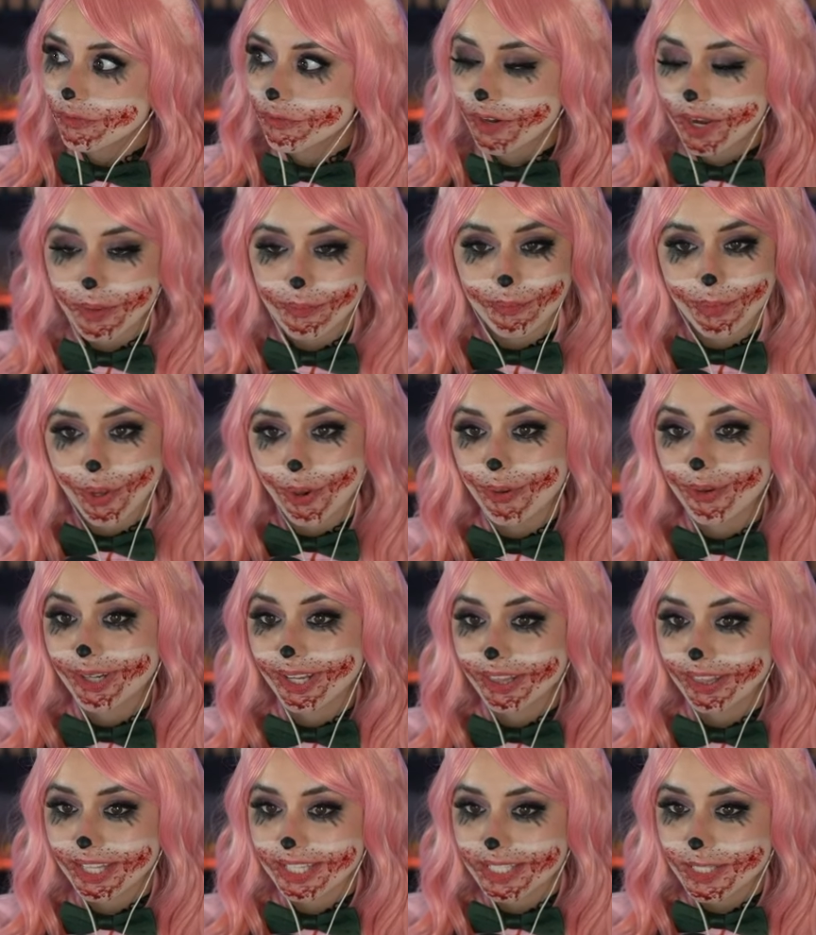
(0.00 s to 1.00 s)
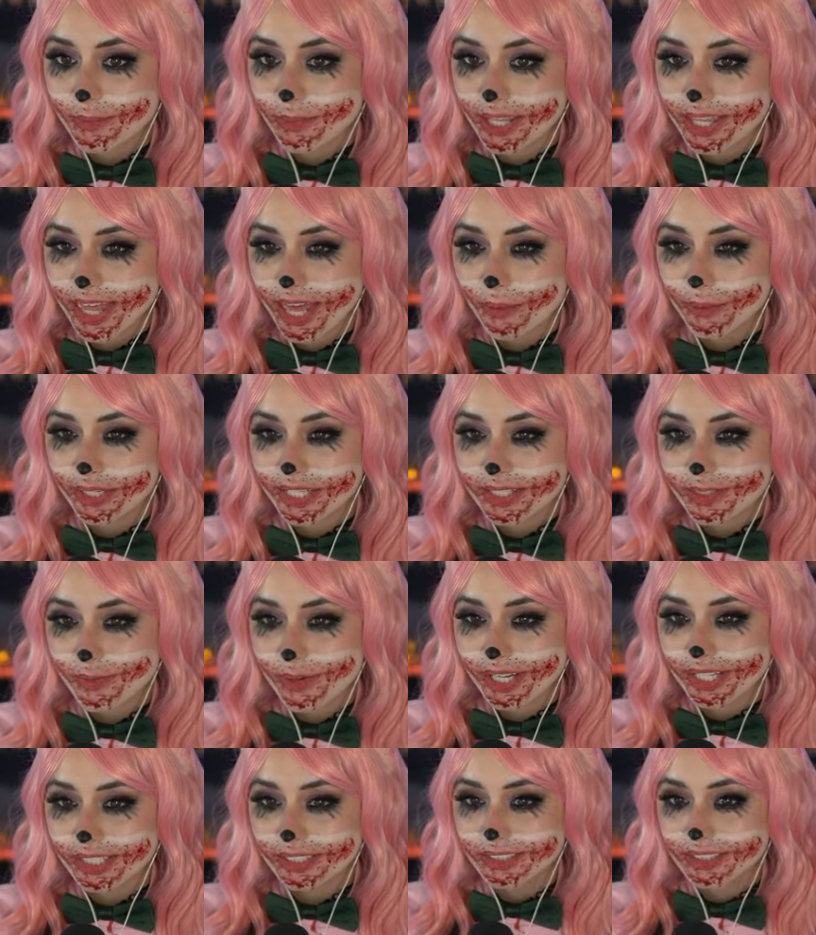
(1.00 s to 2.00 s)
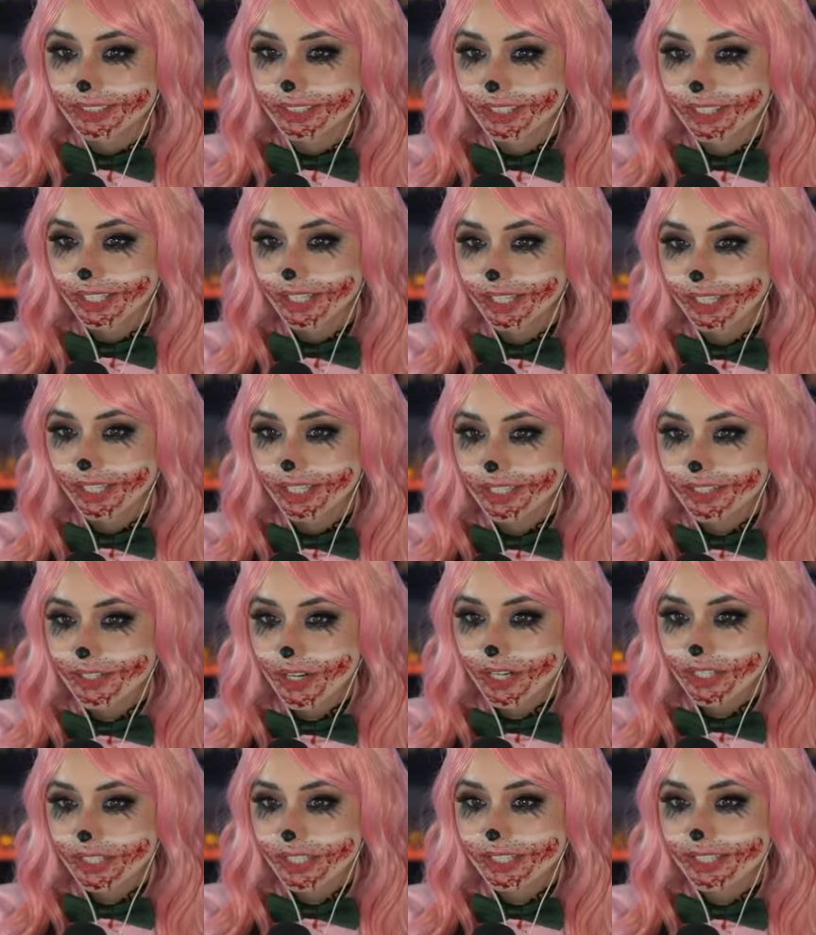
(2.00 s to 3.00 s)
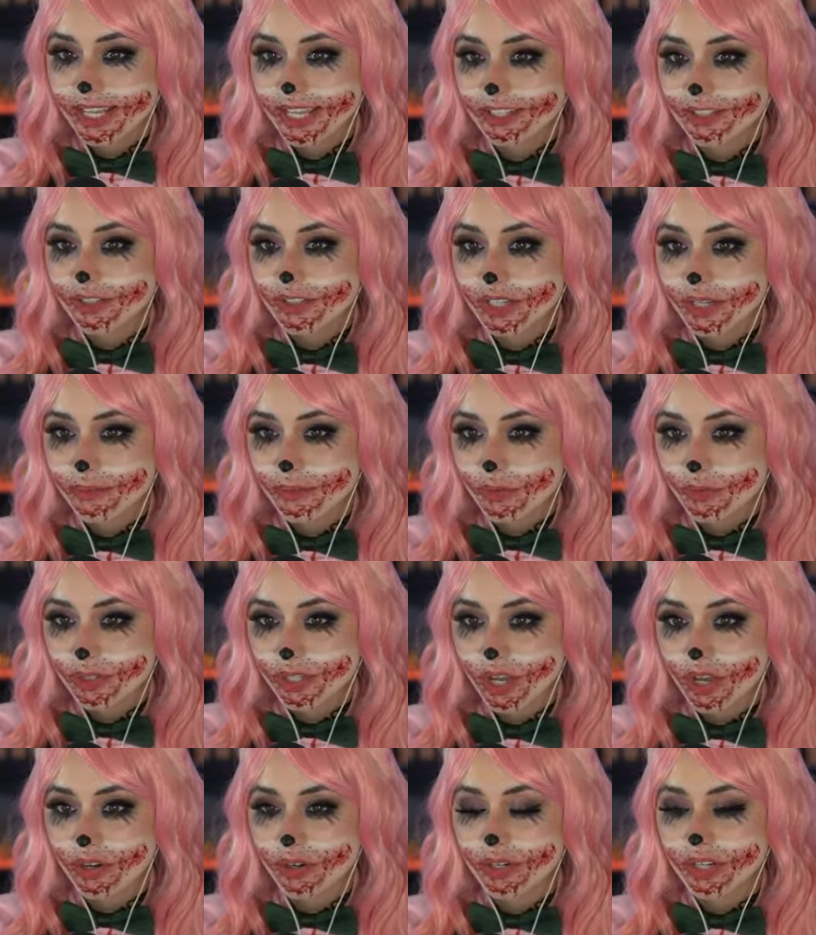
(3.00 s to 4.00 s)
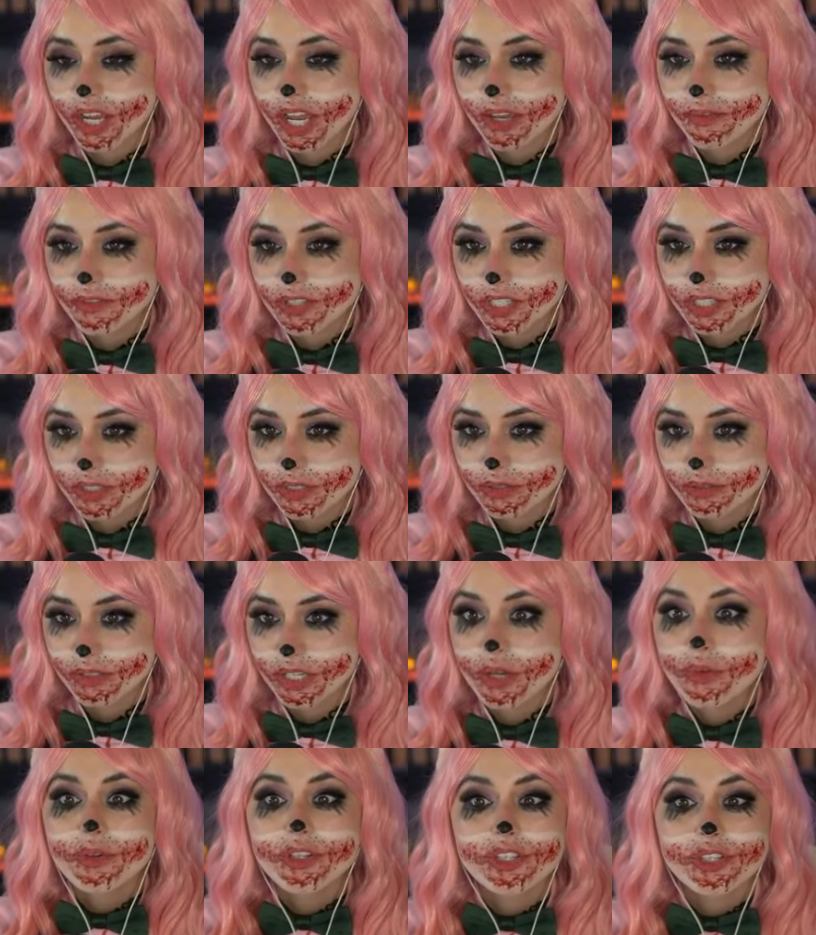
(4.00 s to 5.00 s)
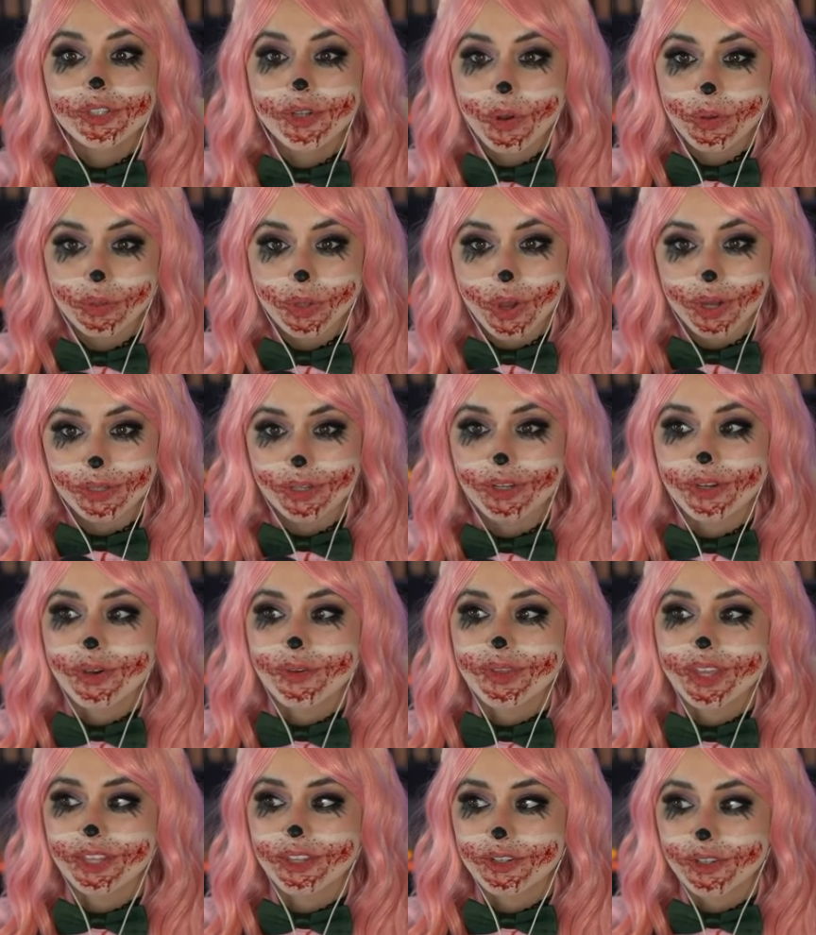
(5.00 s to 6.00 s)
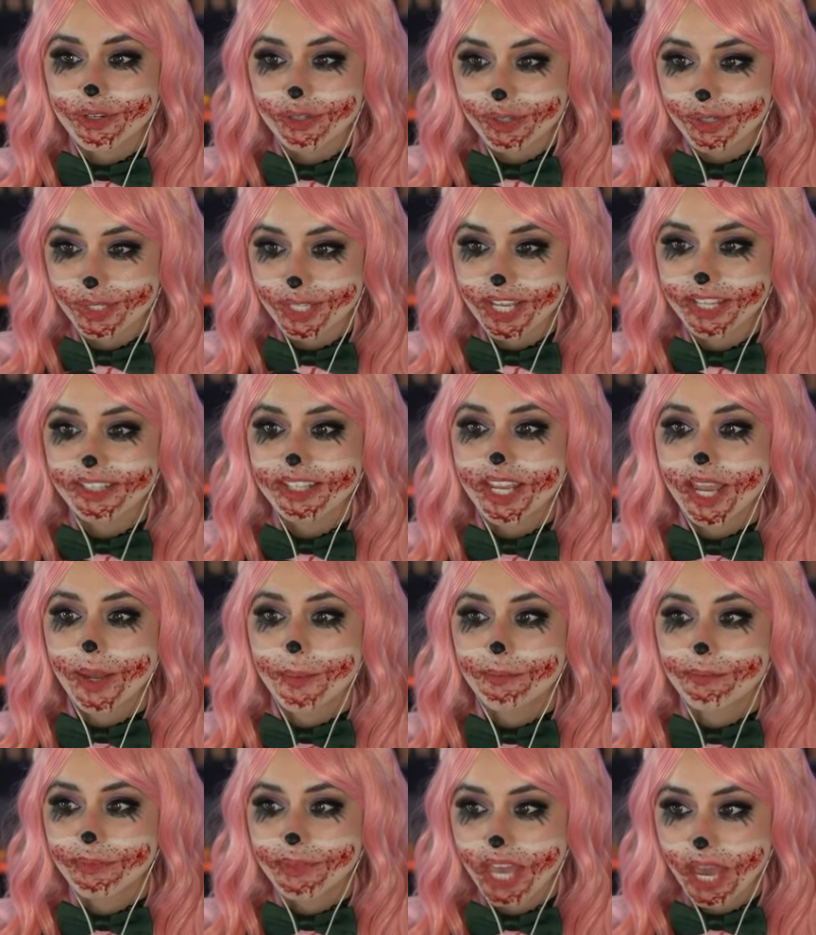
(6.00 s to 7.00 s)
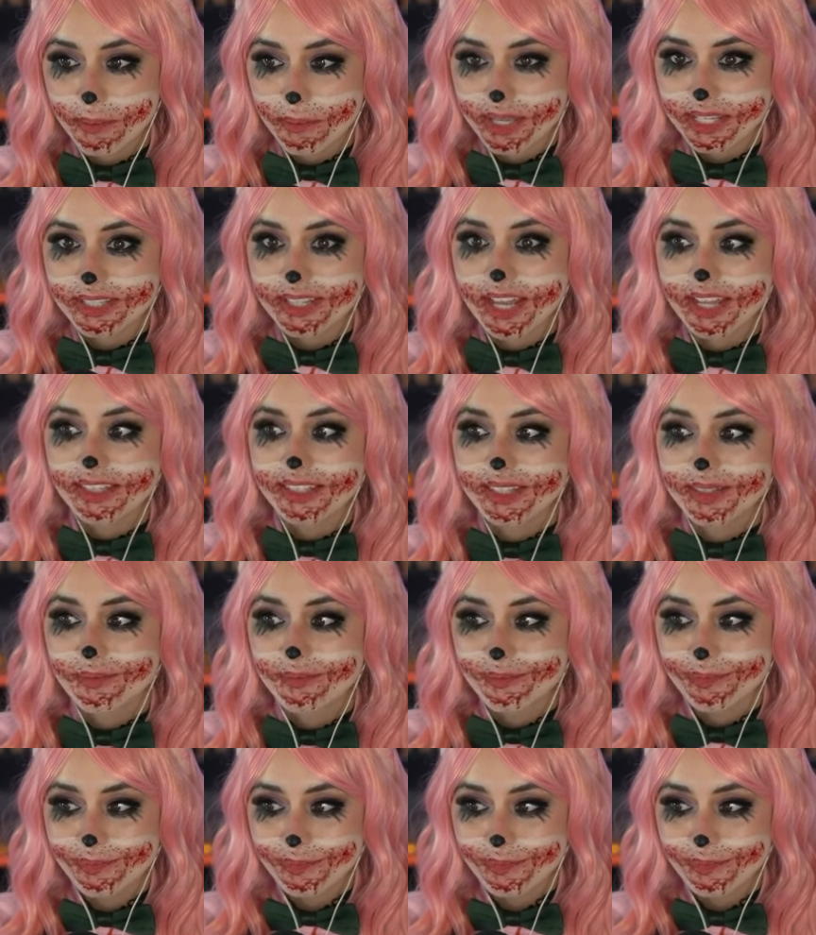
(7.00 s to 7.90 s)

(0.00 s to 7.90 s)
Frambo and I'd like to play that one as well. Dark Descent streams were not archived too. It was so long ago that the Dark Descent, yep, that makes sense.